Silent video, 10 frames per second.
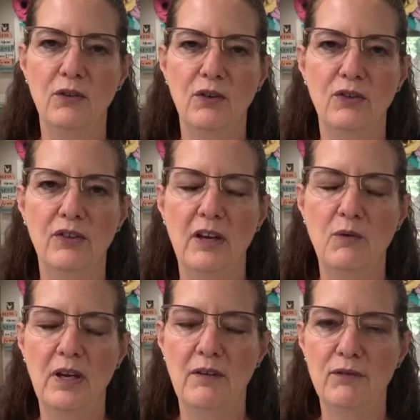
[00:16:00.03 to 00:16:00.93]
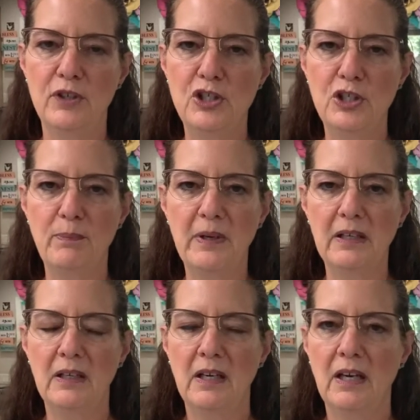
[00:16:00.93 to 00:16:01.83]
Thursday, we have free shipping.
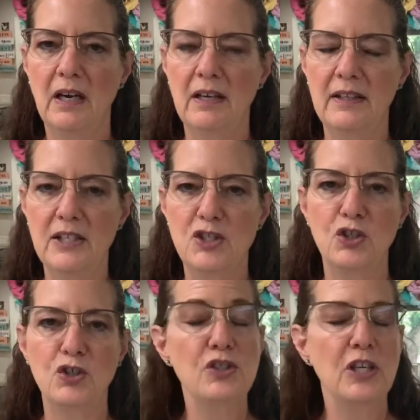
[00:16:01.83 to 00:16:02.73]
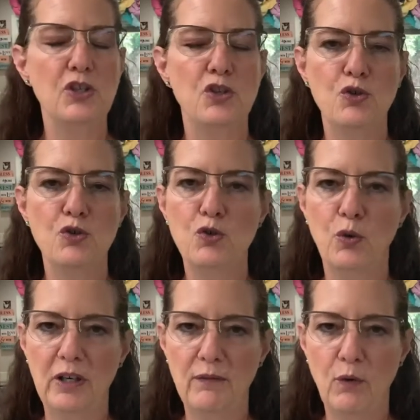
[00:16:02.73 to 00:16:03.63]
That's Thursday, June
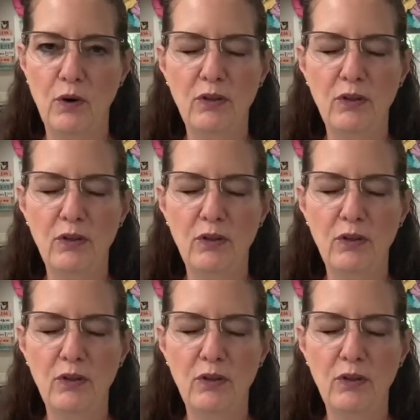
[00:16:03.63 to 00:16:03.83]
24th.